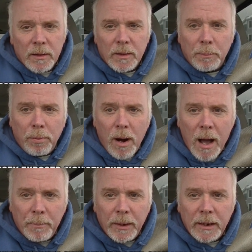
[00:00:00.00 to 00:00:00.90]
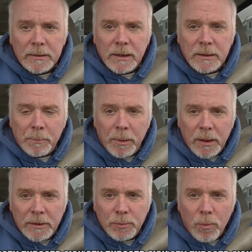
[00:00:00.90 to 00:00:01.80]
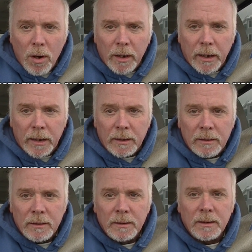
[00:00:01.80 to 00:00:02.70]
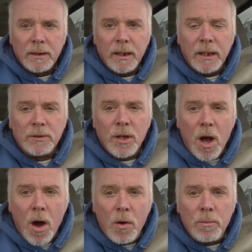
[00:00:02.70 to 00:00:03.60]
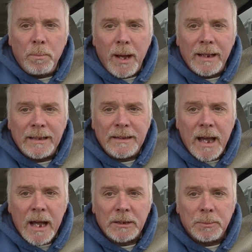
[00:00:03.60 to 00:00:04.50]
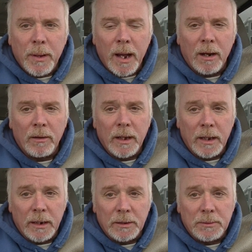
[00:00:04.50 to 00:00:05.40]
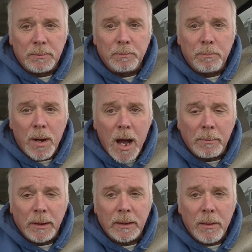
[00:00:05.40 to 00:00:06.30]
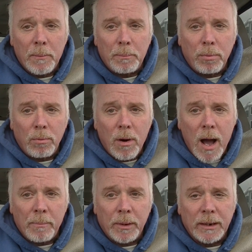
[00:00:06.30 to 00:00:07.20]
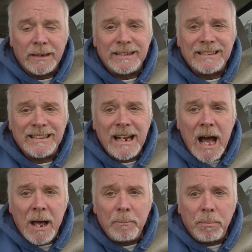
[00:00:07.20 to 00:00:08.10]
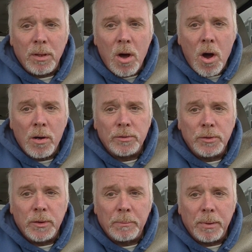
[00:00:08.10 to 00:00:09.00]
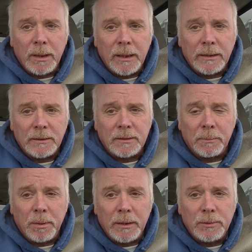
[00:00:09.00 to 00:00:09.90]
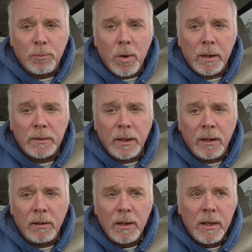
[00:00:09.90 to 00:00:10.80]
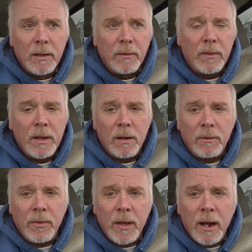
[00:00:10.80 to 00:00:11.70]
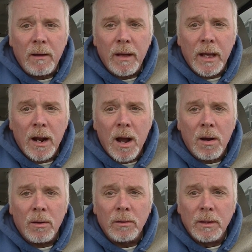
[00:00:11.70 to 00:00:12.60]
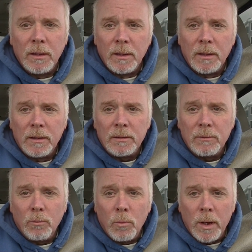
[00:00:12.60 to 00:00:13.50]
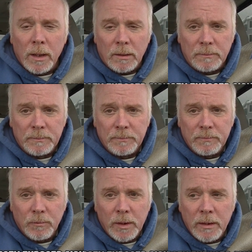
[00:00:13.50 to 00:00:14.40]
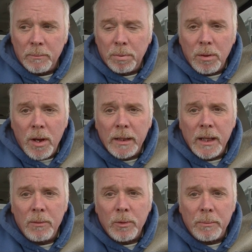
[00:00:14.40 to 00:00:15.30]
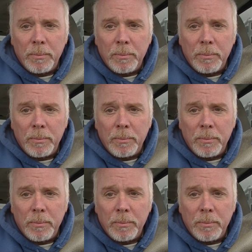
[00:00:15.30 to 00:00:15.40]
the property that the police work in is owned by the taxpayer. It is public property. It does not belong to the police. The police work there. They are there at our will. We employ them. We